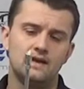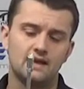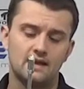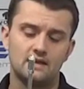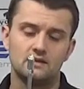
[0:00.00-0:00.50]

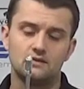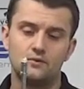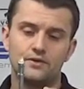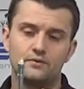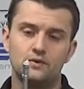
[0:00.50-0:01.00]
And
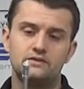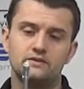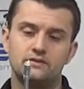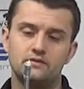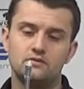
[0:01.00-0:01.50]
with a rigid
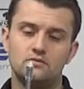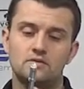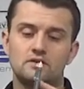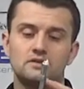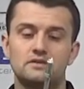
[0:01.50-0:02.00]
tube,
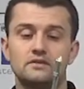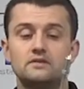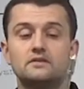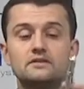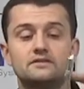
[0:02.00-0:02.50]

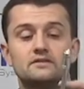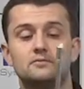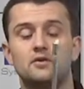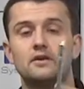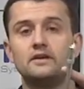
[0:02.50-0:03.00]
this, this
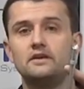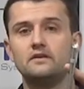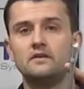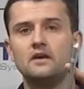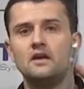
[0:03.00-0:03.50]
part
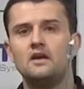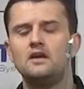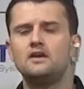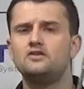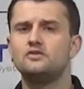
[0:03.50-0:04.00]
here,
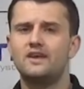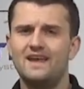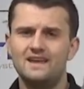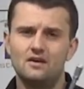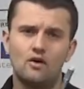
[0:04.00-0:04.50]
you
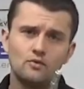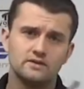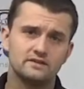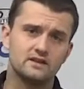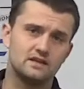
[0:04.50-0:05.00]
can't
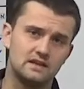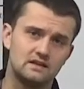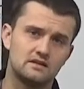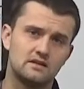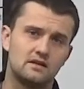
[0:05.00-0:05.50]
always get
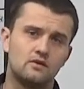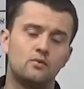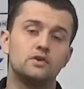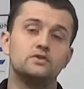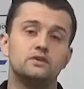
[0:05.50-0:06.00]
in
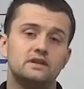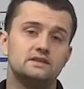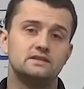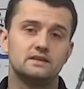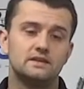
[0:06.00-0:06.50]
where you
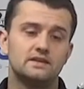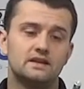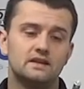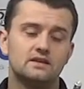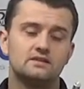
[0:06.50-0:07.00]
need to
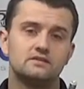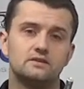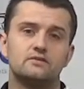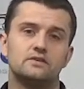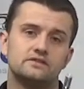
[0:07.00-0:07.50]
get to
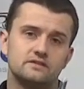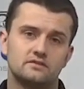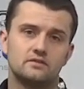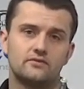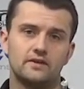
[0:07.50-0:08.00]
grease a
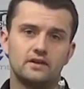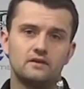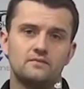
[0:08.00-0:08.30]
zerk fitting.